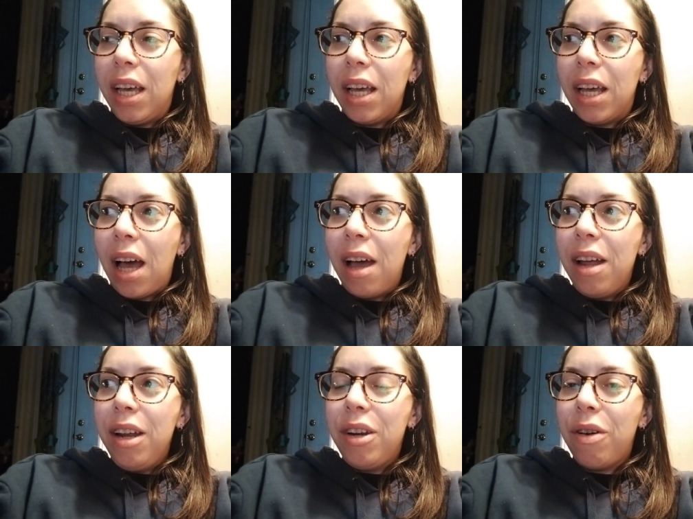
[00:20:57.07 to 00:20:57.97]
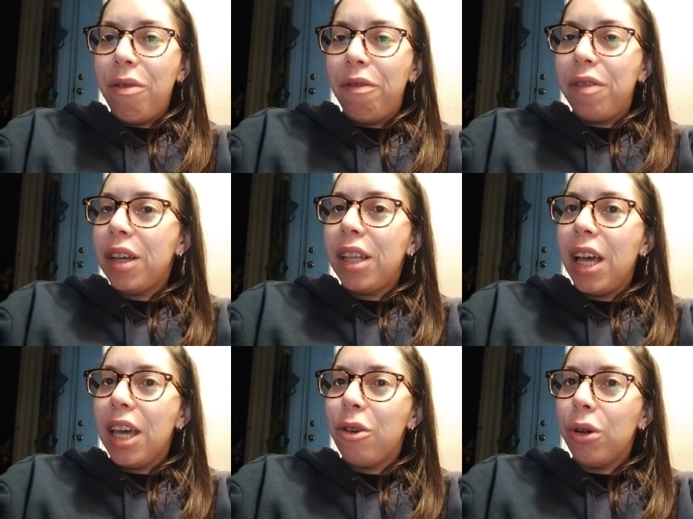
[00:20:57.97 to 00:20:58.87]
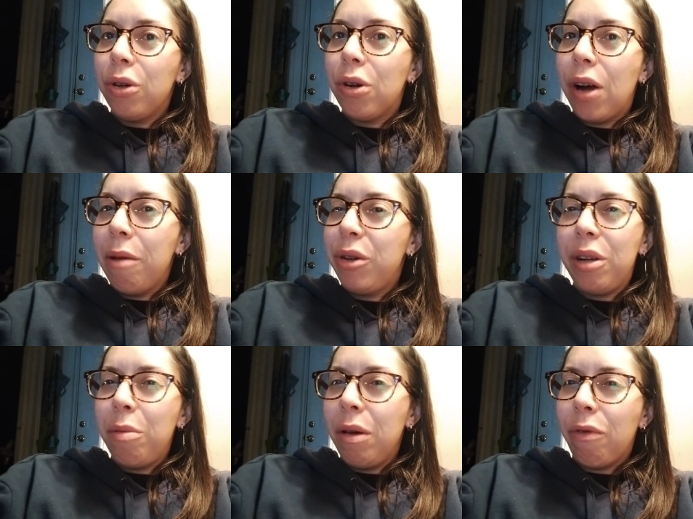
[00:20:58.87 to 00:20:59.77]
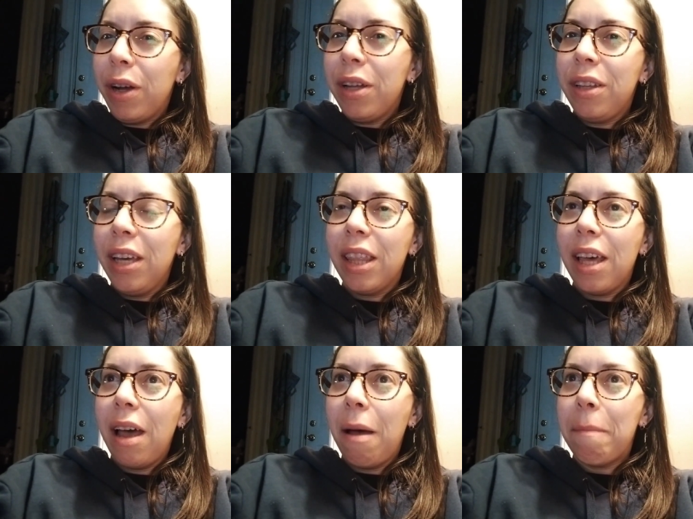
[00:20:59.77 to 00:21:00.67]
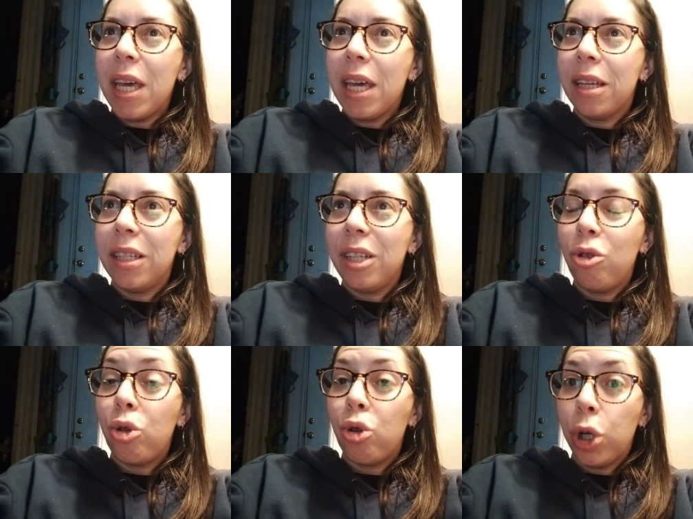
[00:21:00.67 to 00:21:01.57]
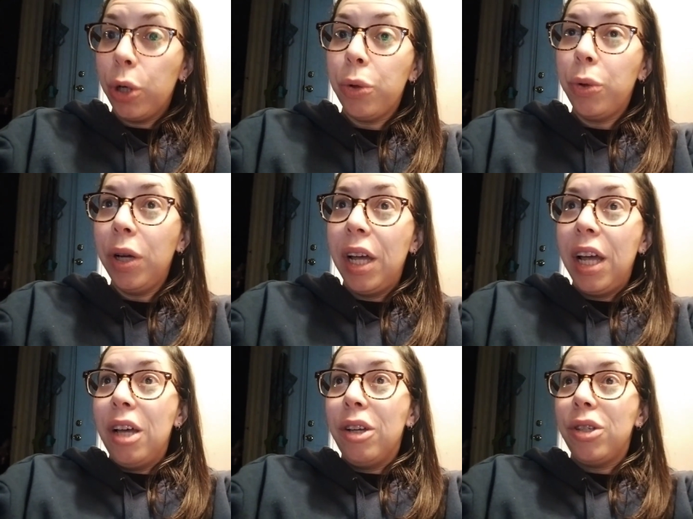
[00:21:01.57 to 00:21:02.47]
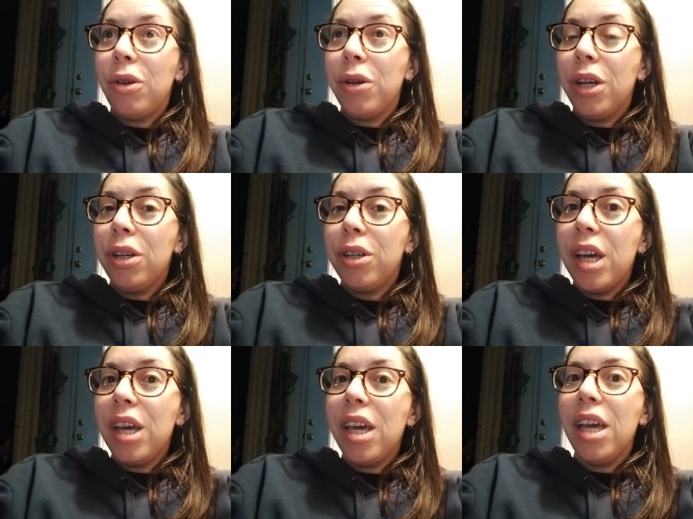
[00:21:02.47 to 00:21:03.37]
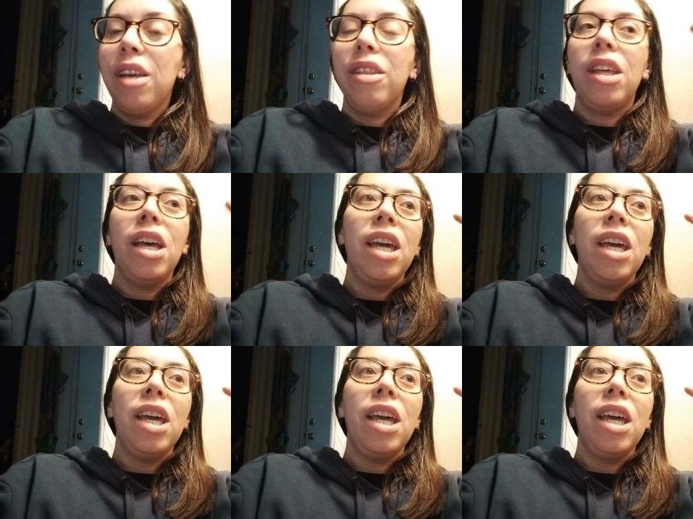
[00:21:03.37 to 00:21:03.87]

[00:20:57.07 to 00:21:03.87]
I don't feel like true crime should be written like that because it's true. So you're taking like